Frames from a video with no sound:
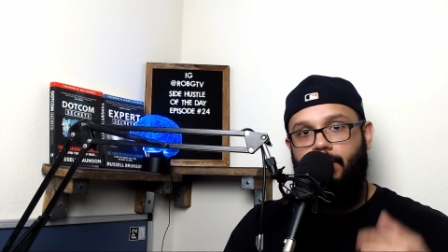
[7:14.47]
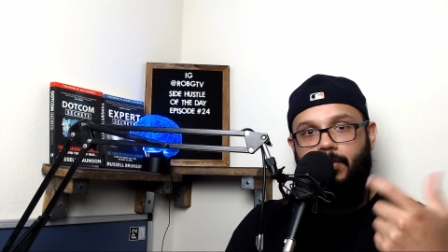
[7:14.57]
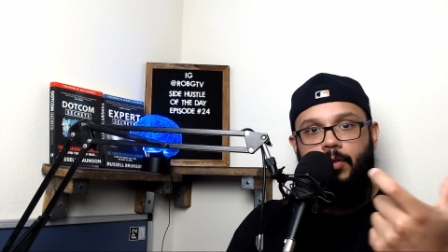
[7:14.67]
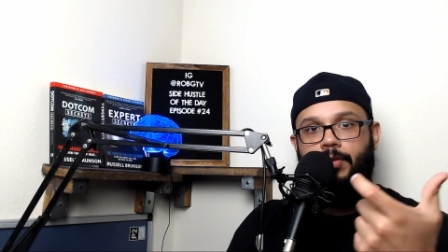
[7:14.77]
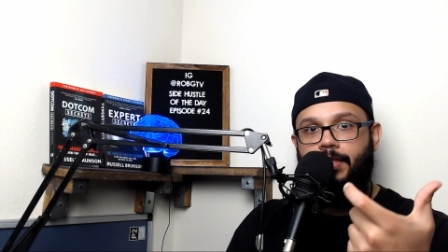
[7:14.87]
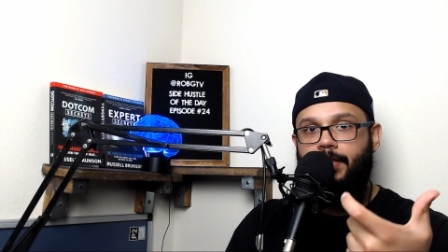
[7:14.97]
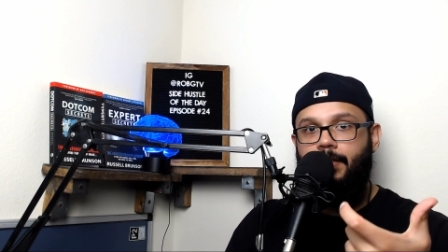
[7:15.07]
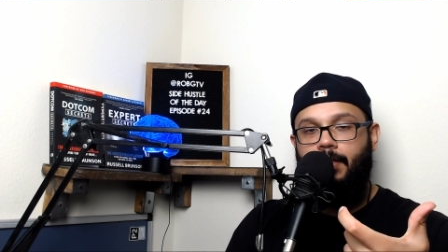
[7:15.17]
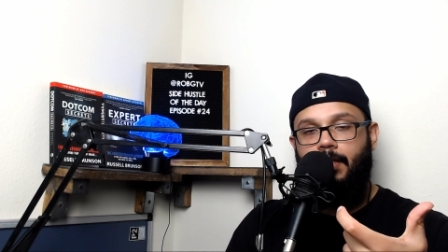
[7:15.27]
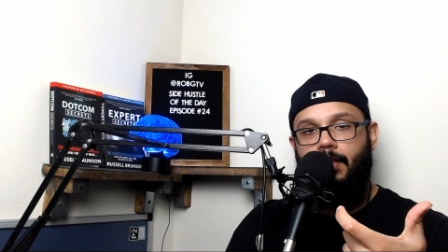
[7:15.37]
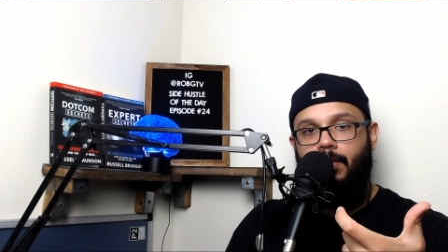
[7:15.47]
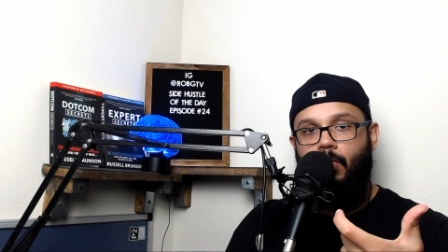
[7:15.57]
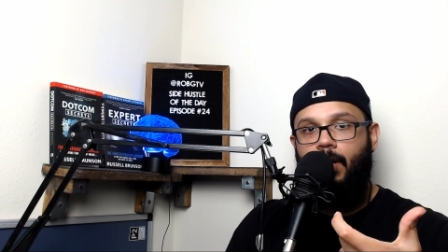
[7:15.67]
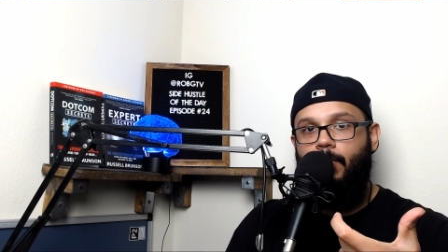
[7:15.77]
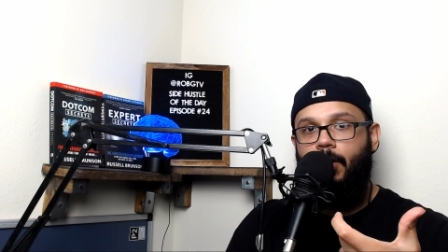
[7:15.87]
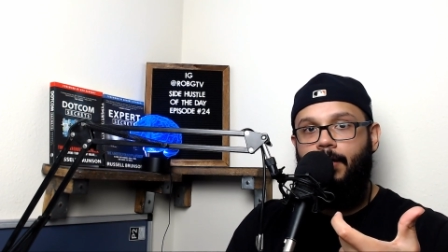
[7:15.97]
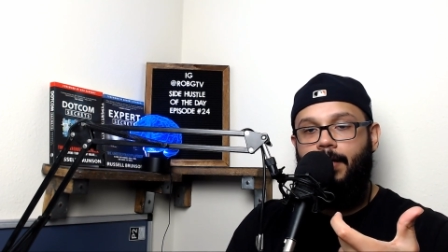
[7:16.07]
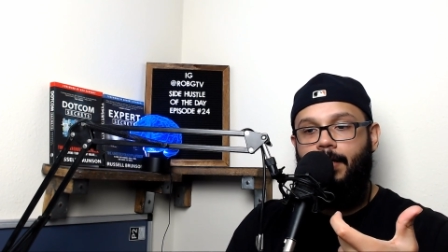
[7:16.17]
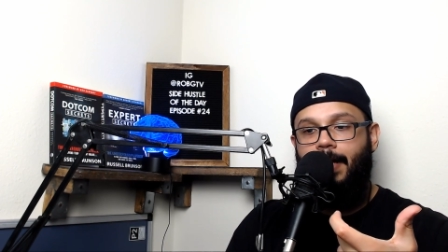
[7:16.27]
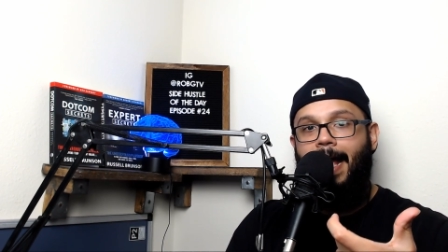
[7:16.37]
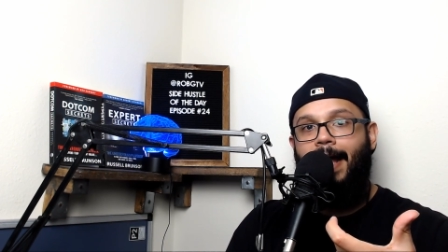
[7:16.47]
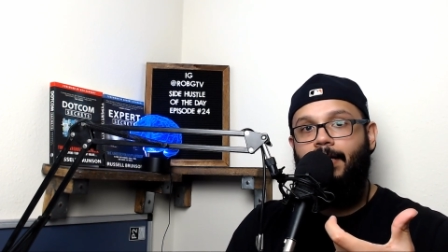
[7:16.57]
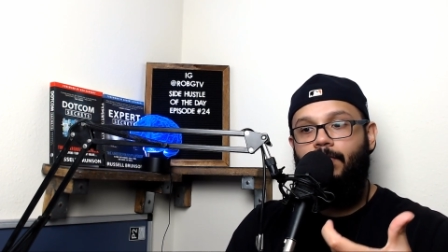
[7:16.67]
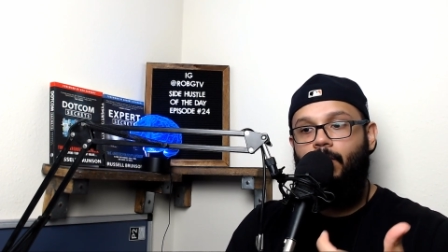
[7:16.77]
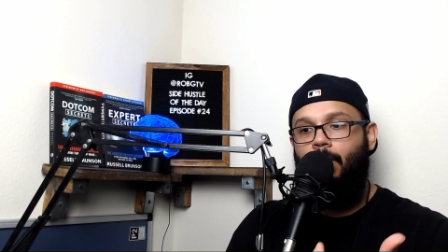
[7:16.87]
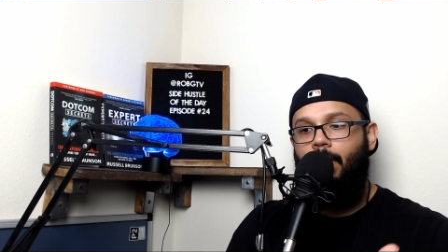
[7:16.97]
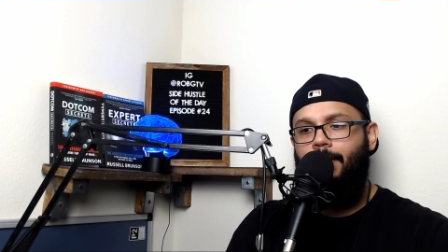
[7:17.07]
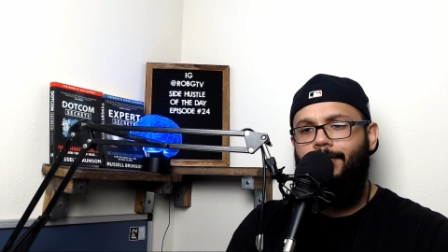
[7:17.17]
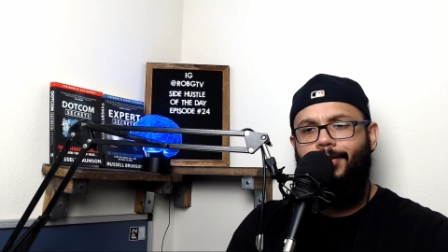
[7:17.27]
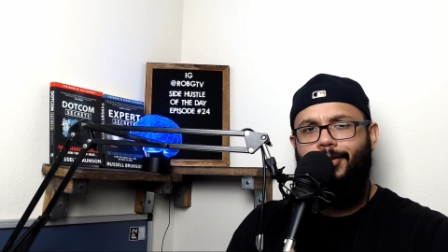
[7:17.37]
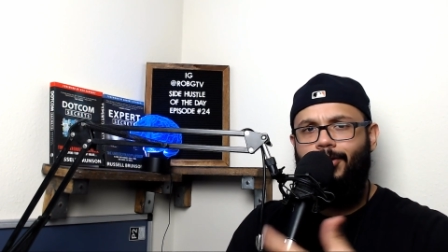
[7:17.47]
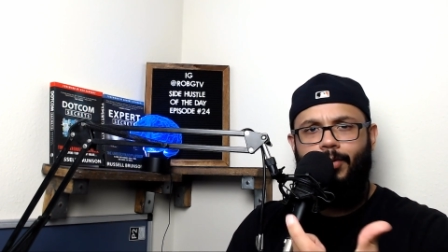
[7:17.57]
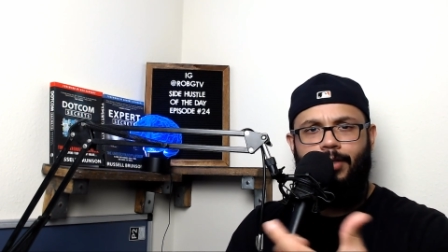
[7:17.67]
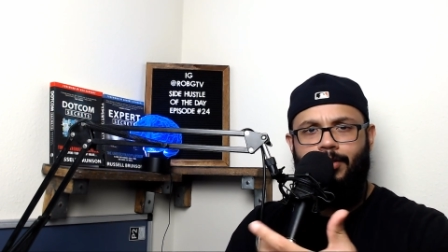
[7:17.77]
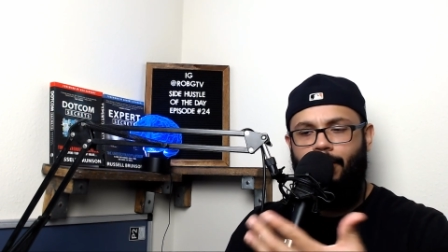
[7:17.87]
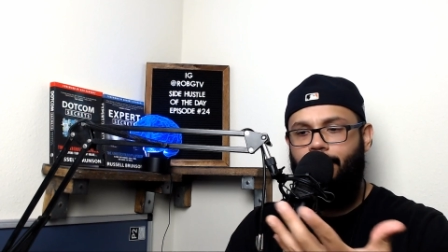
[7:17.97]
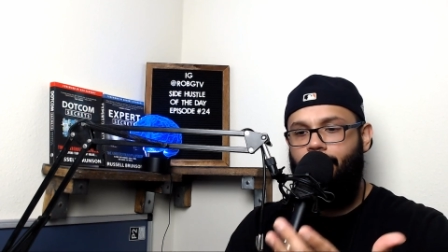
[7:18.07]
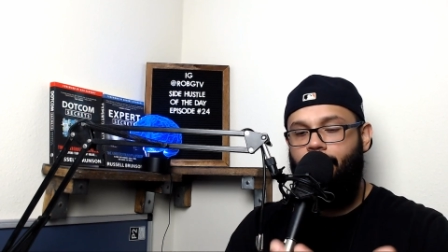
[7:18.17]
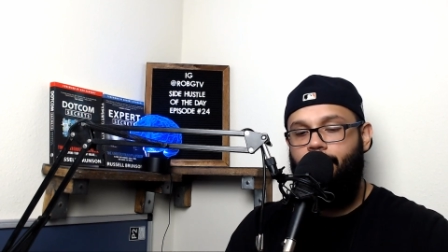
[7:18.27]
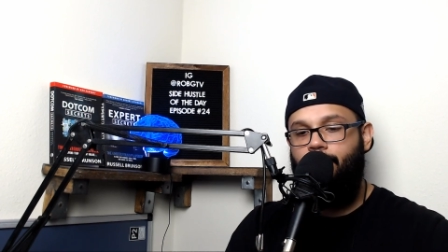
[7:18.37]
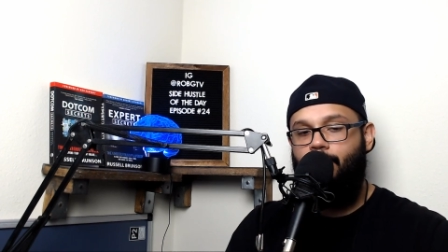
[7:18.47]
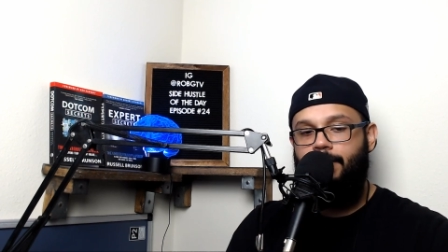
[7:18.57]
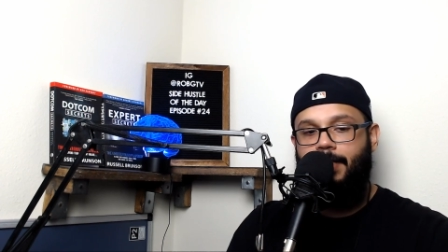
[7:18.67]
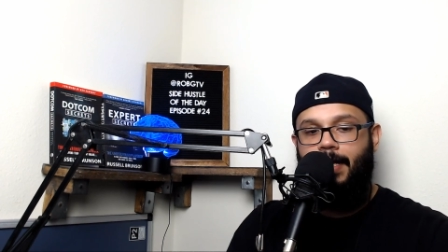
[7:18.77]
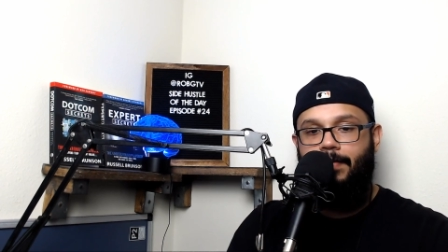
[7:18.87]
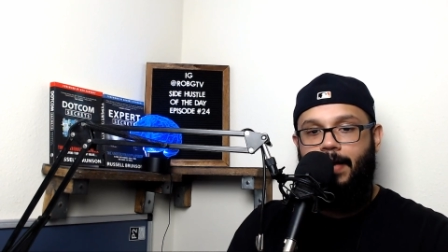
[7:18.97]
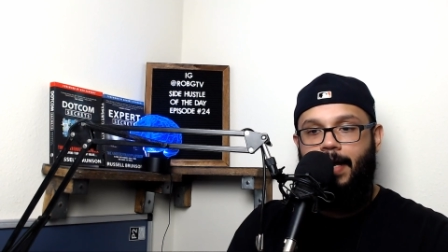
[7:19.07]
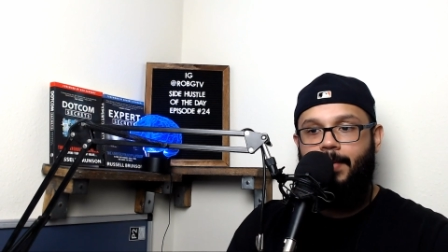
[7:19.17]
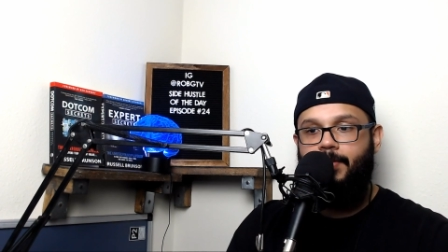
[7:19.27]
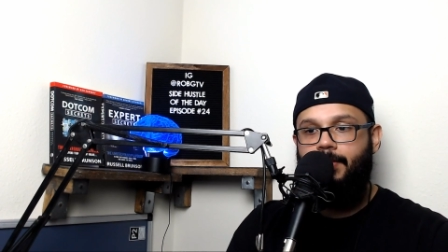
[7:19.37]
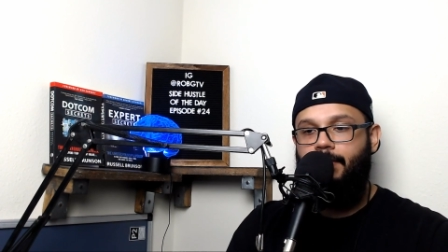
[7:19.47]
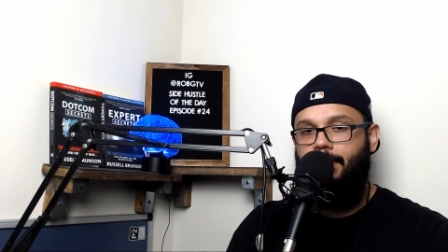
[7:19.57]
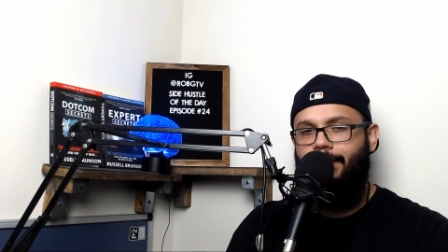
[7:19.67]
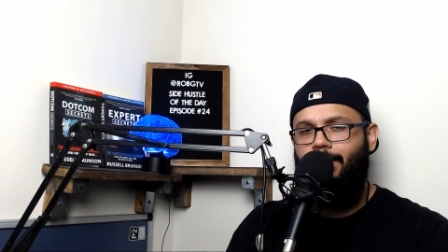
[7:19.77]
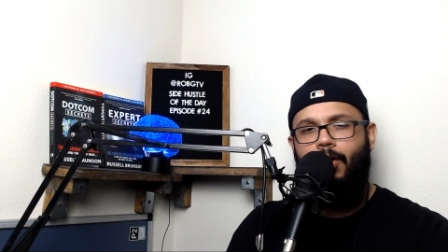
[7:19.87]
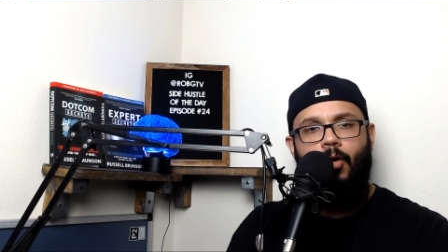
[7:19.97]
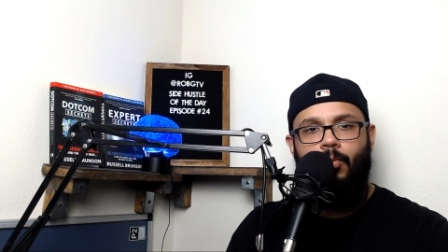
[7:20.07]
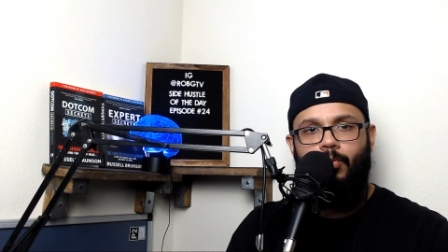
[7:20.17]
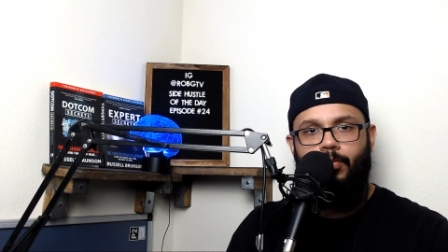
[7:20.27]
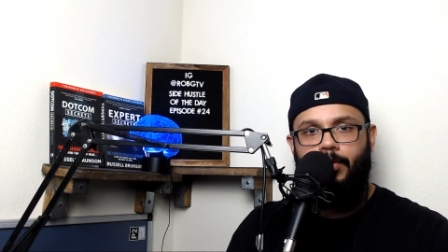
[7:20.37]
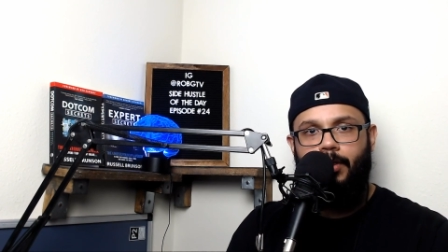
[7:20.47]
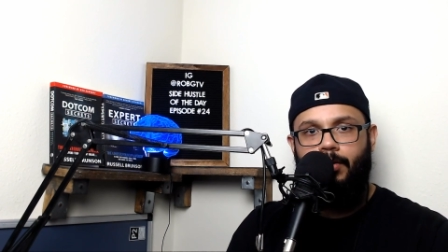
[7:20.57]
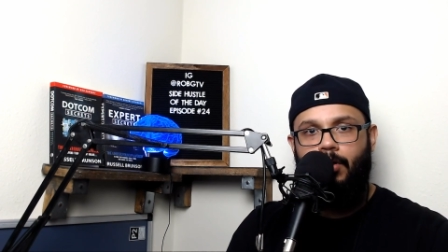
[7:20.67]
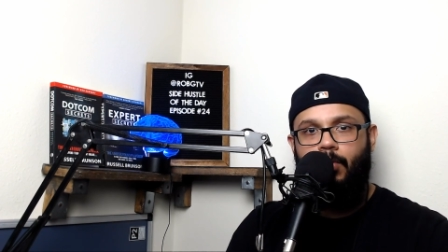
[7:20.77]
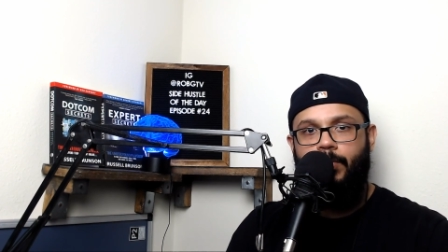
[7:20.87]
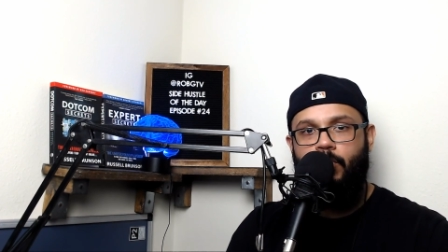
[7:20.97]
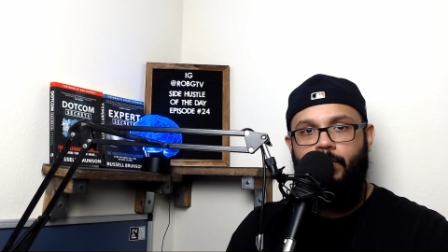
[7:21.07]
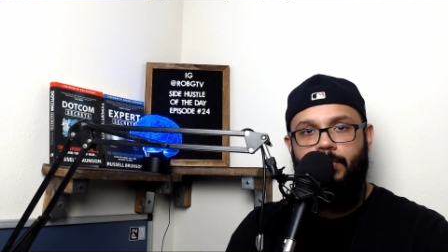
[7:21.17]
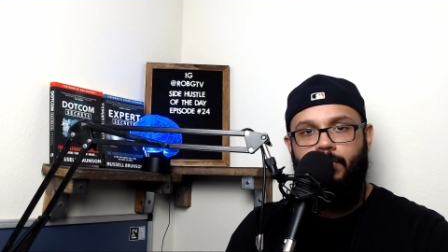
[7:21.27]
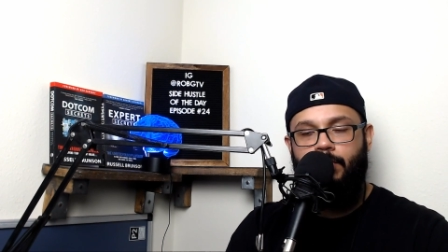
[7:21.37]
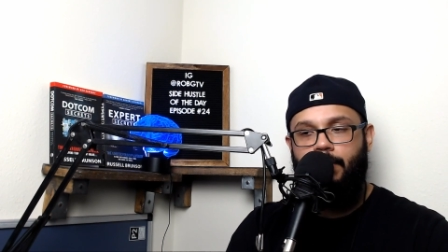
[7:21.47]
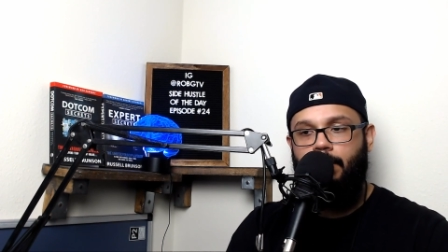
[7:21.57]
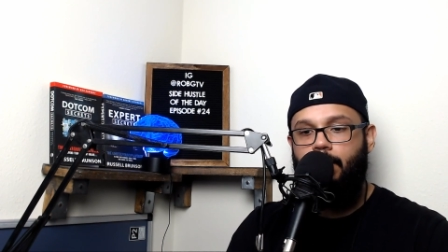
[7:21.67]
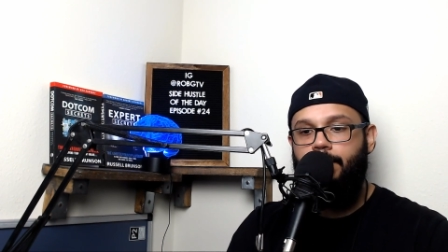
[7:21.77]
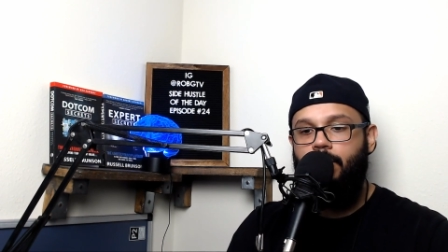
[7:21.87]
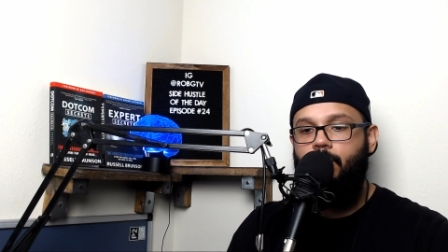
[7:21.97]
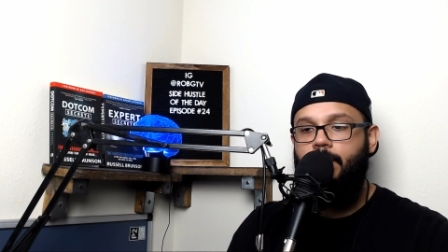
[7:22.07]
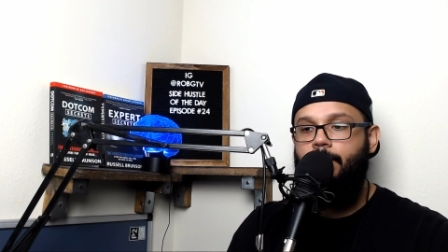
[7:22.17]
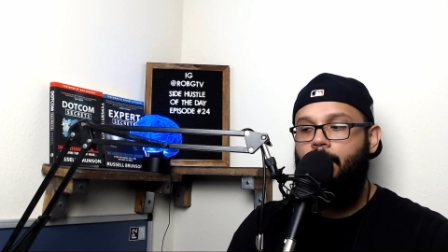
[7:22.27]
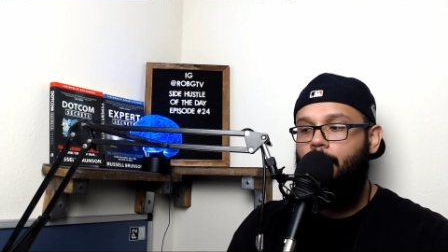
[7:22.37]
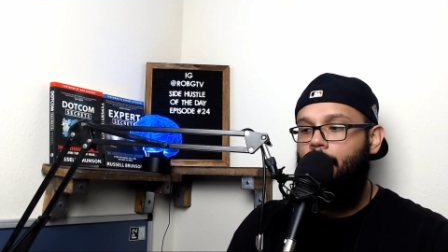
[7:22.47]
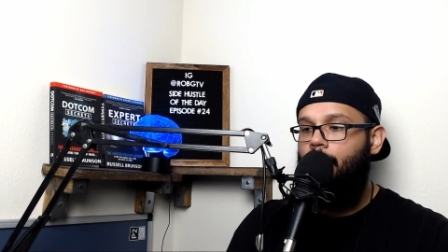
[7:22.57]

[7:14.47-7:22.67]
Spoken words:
Use the Walmart hack if you want. You can do it at Target or other stores that have apps, even home improvement stores like Lowe's and Home Depot,